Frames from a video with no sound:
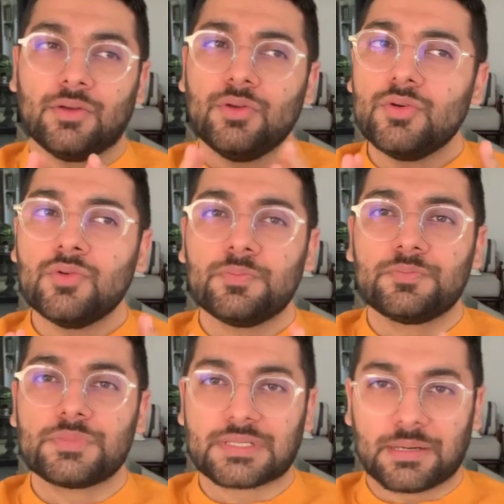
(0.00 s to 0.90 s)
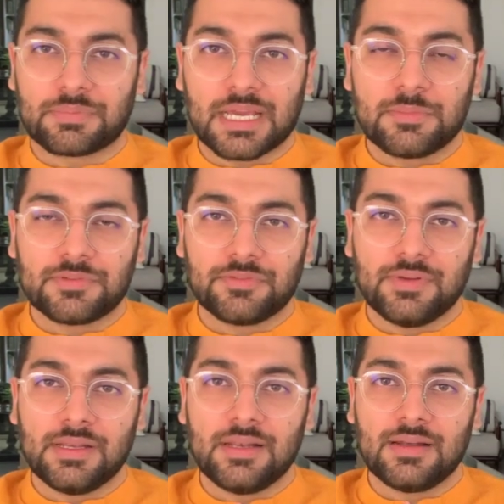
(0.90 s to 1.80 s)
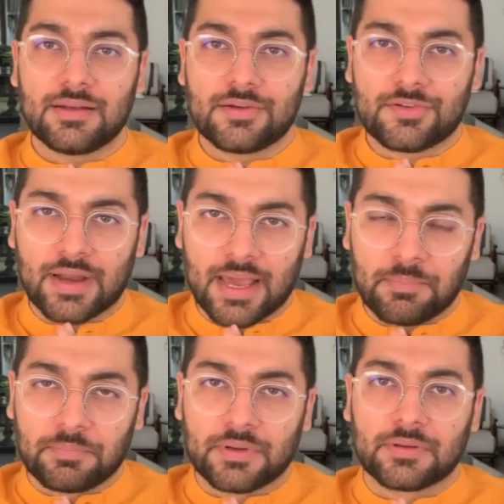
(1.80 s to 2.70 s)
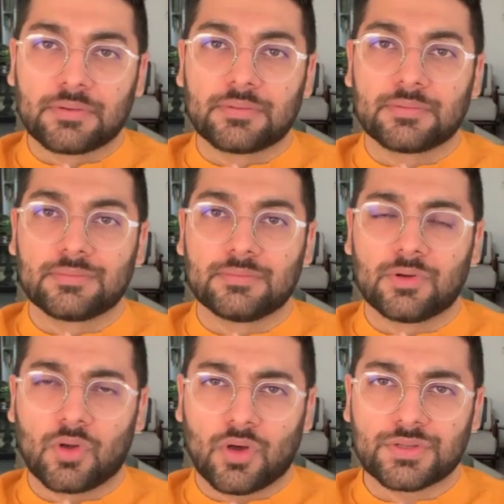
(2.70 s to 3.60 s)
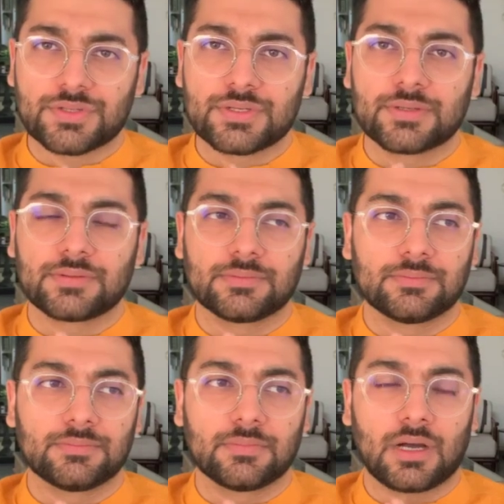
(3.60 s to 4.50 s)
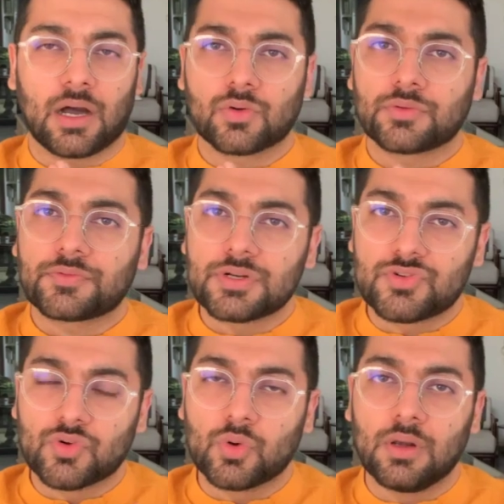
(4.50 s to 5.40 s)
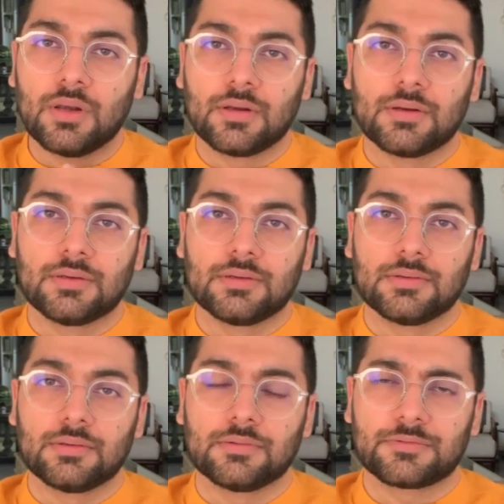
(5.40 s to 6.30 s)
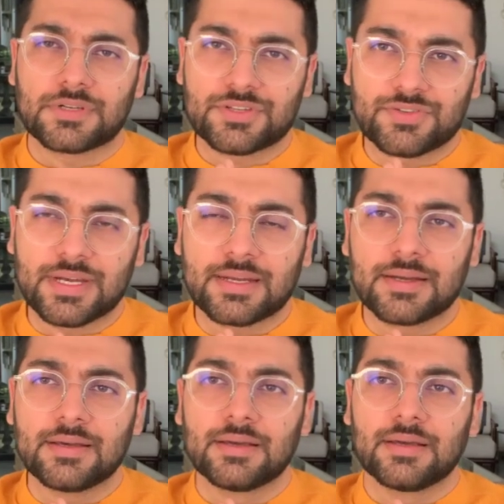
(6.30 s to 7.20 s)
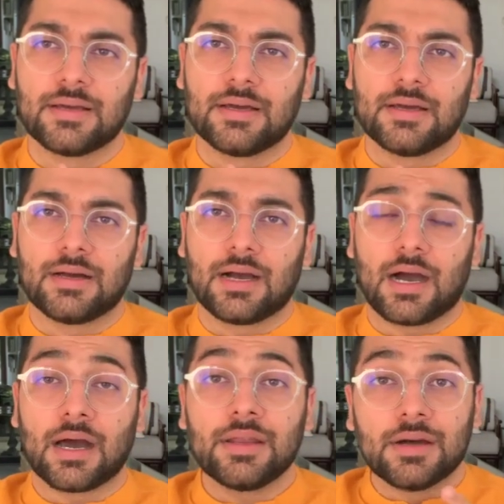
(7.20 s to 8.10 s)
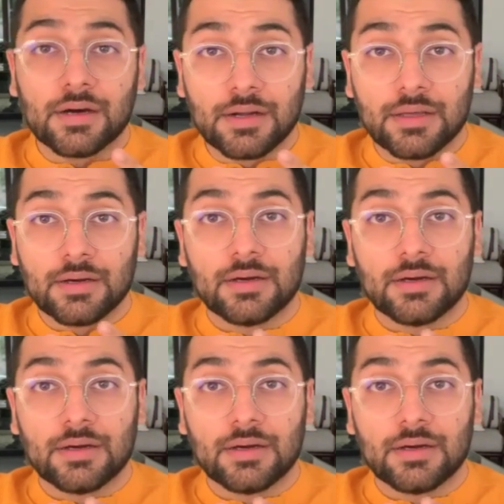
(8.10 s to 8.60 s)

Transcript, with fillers: Do you sometimes feel trapped, lost, out of control, frustrated, unheard?